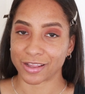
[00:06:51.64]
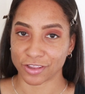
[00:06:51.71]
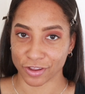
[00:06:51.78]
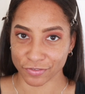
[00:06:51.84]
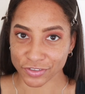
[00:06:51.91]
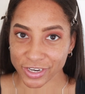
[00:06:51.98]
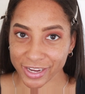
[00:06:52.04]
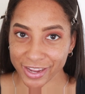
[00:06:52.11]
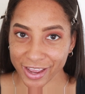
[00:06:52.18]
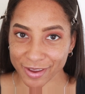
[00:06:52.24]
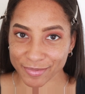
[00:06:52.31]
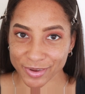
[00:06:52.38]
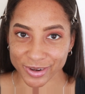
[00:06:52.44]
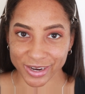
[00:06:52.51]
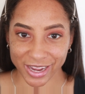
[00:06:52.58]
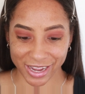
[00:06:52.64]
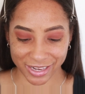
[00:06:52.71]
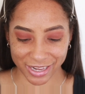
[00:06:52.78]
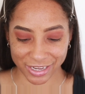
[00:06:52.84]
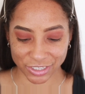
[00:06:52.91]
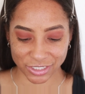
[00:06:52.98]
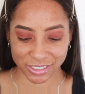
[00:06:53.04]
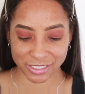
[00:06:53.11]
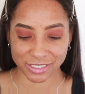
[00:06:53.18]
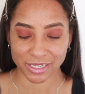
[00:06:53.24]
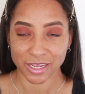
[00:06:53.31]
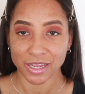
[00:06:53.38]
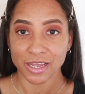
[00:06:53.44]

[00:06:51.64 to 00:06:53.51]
I love JCat Beauty eyelashes.